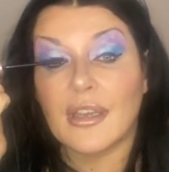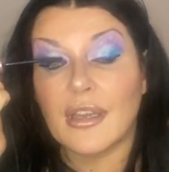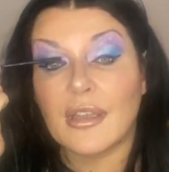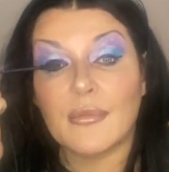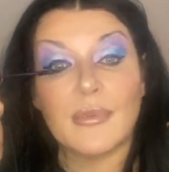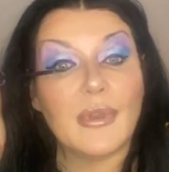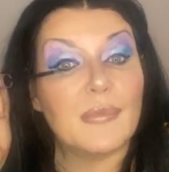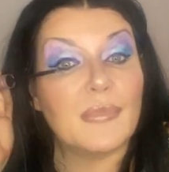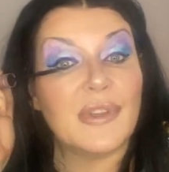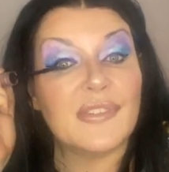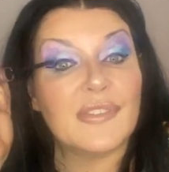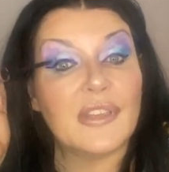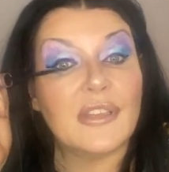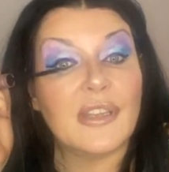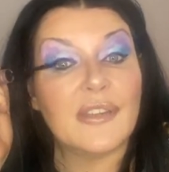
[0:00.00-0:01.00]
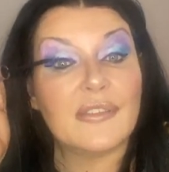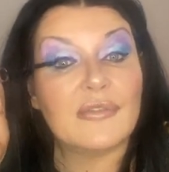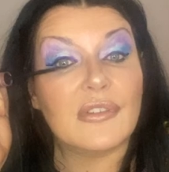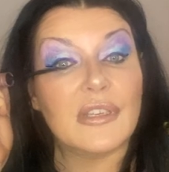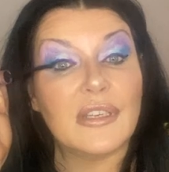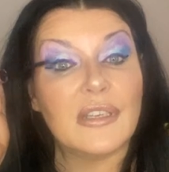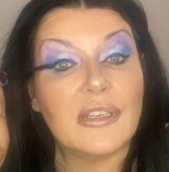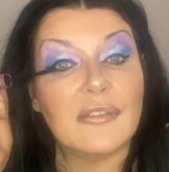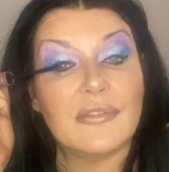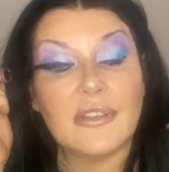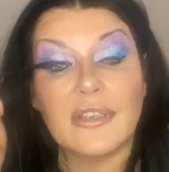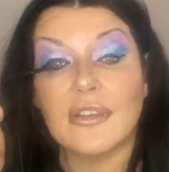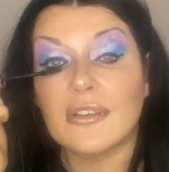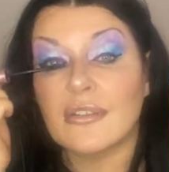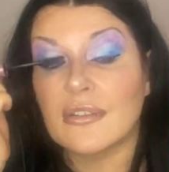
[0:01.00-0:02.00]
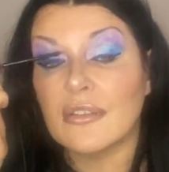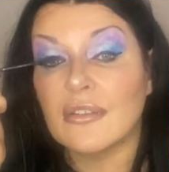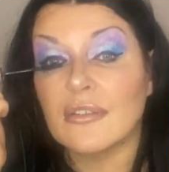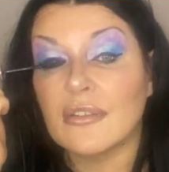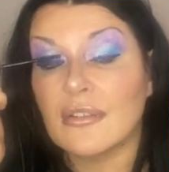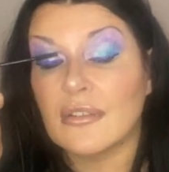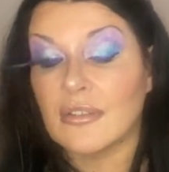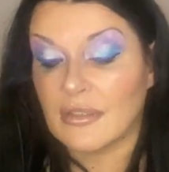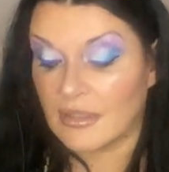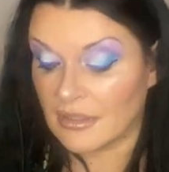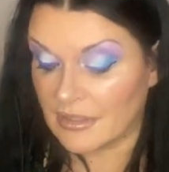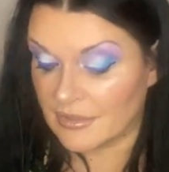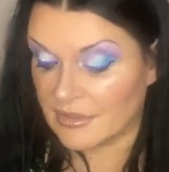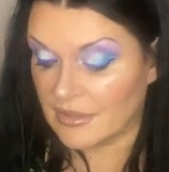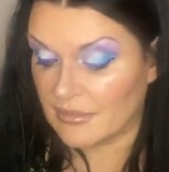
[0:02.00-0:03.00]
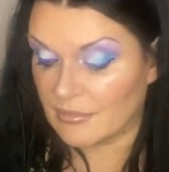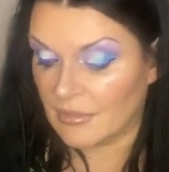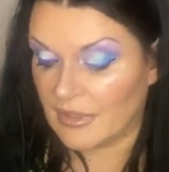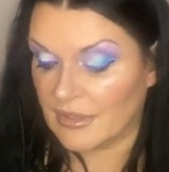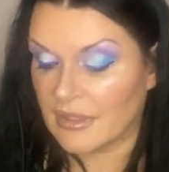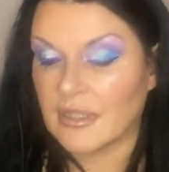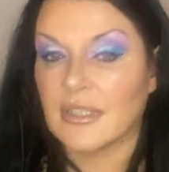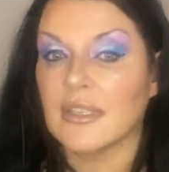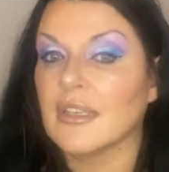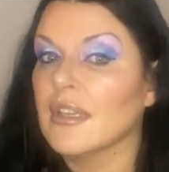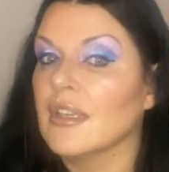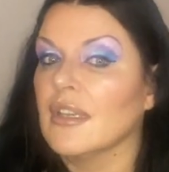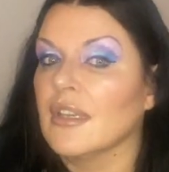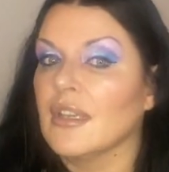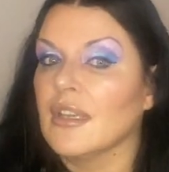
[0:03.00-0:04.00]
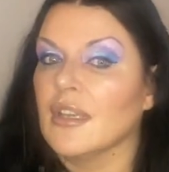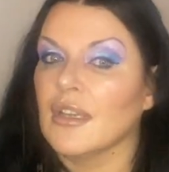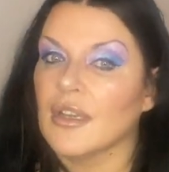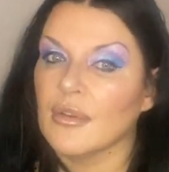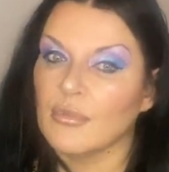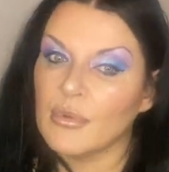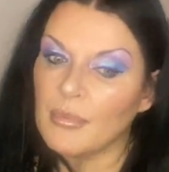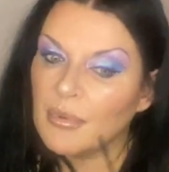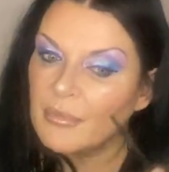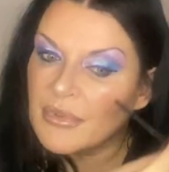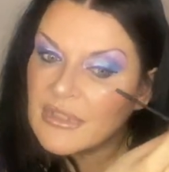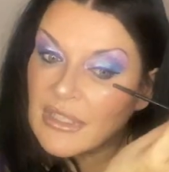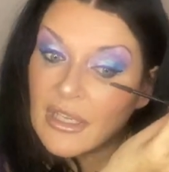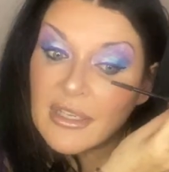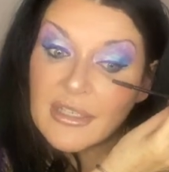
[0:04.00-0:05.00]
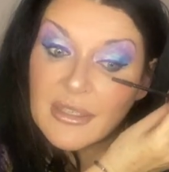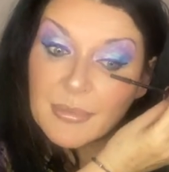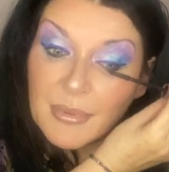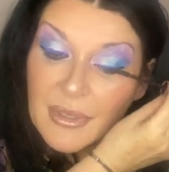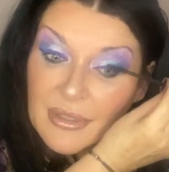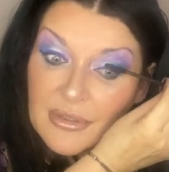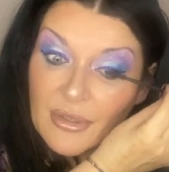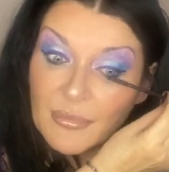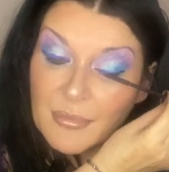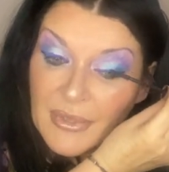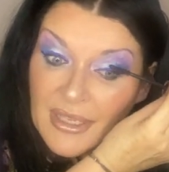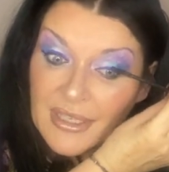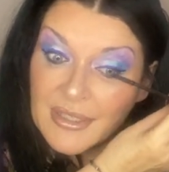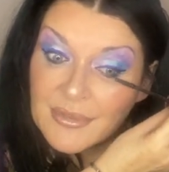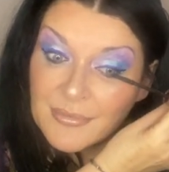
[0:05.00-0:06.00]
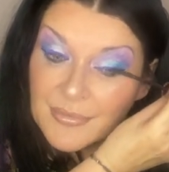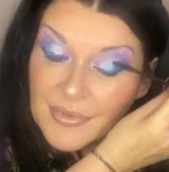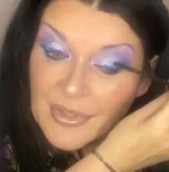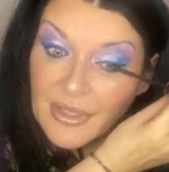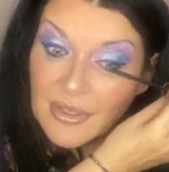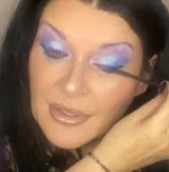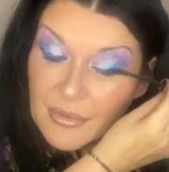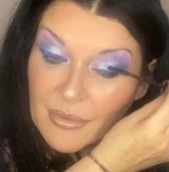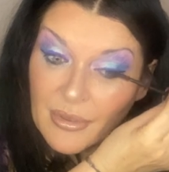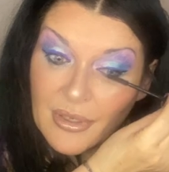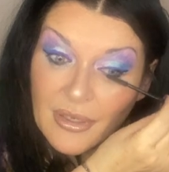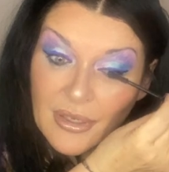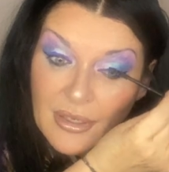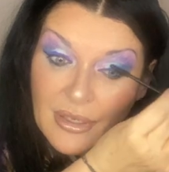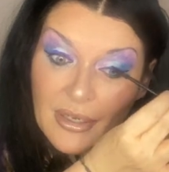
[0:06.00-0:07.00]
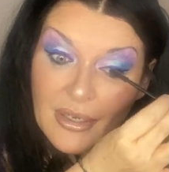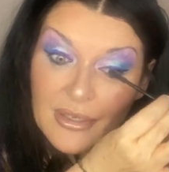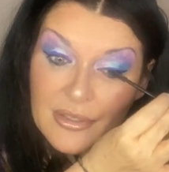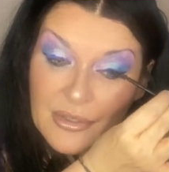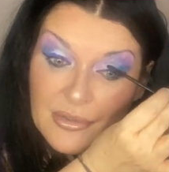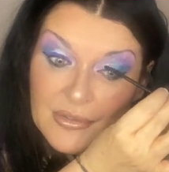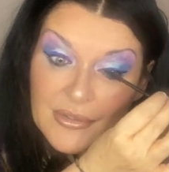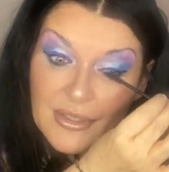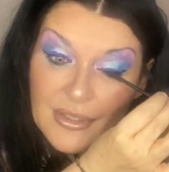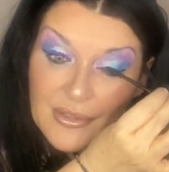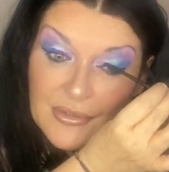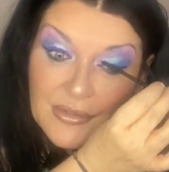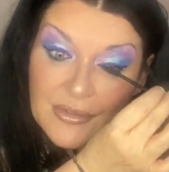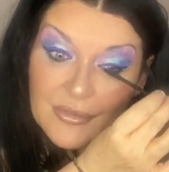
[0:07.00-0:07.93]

I mean, my son has really lovely long eyelashes, what any woman would like, but not me. So I use this.